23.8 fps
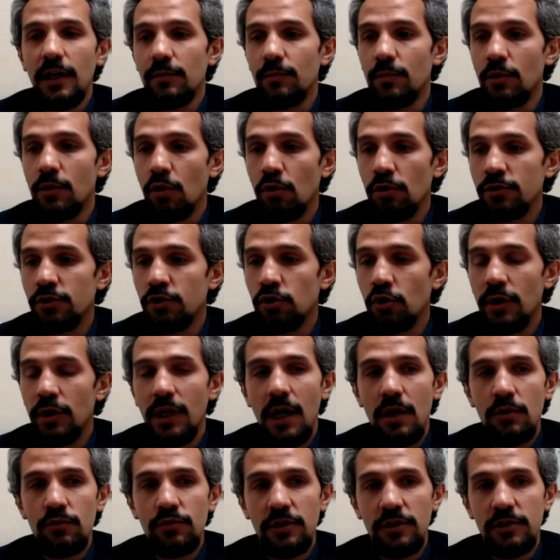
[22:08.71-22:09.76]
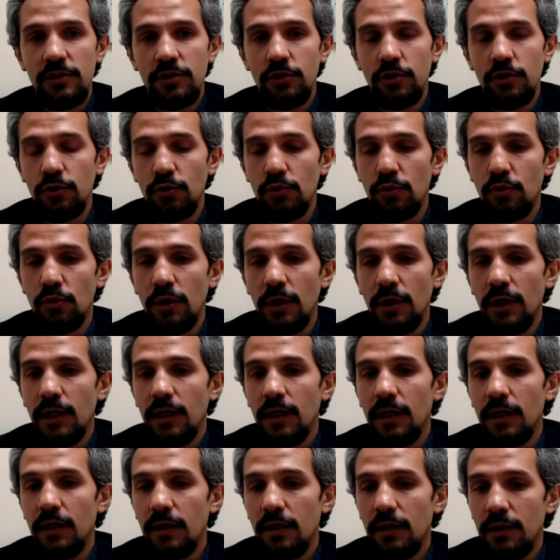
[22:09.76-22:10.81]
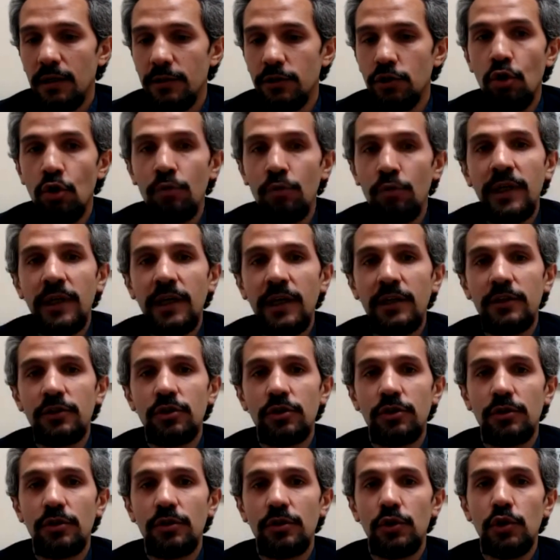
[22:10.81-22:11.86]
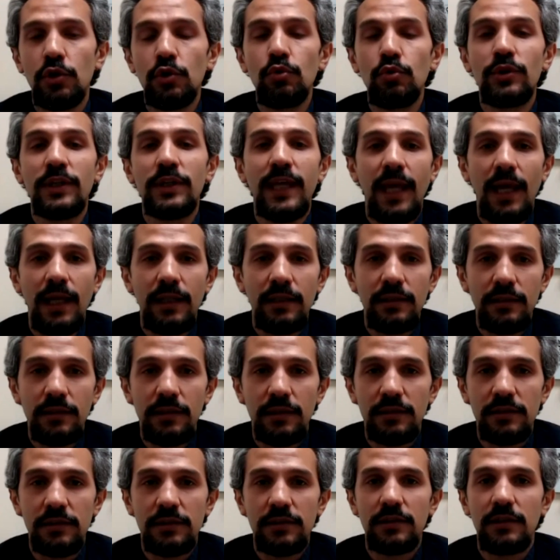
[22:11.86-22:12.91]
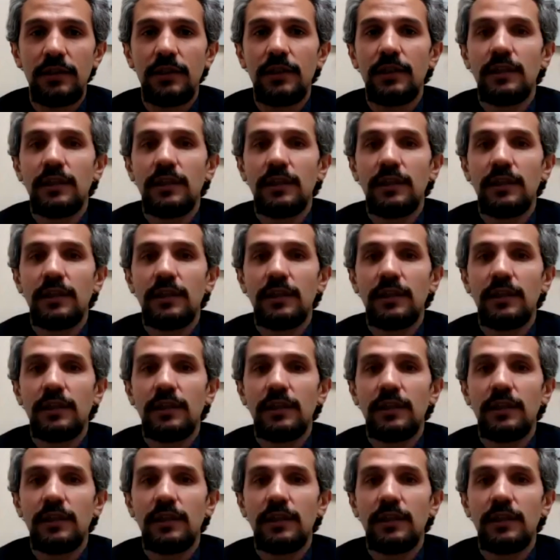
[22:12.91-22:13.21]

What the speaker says: But also allows us to nominate new candidates